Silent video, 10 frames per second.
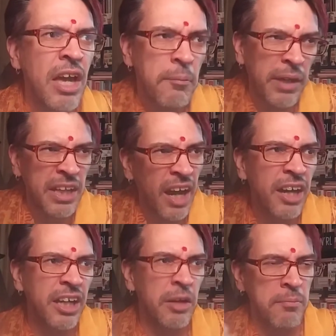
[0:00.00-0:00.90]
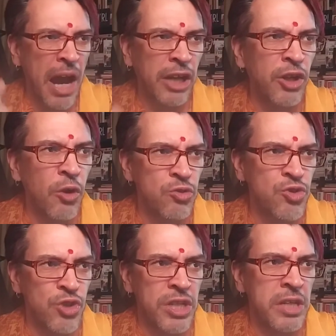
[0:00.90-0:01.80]
By cutting a mango
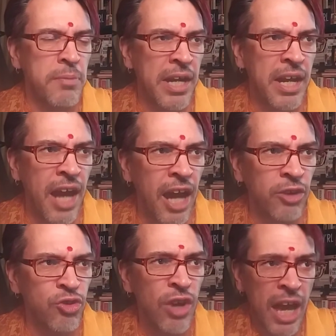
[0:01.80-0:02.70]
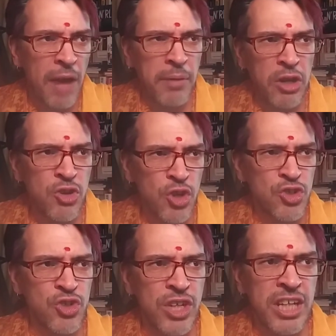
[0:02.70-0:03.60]
tree by an axe, and by
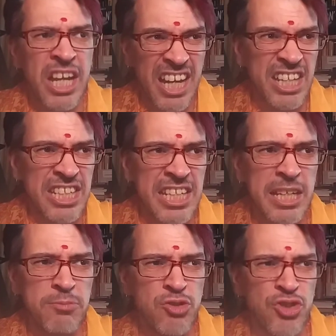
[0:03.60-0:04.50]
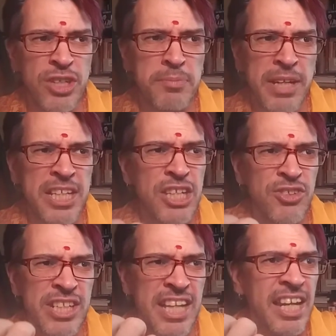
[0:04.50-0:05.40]
nurturing a neem tree by
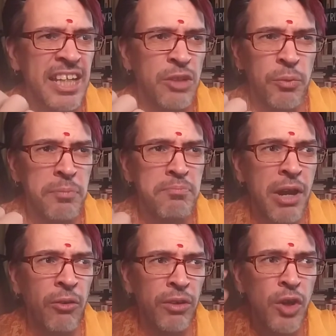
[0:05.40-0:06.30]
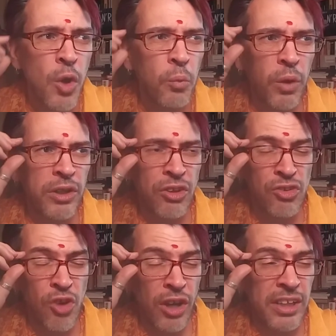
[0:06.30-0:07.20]
irrigating it with milk, one
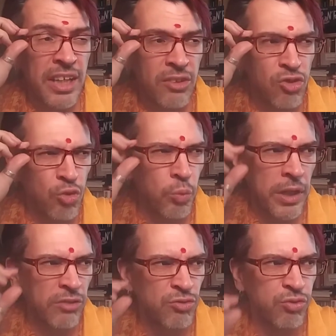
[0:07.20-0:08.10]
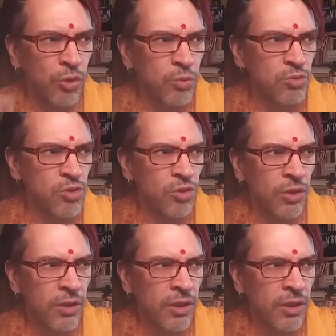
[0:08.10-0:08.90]
does not get sweet fruits.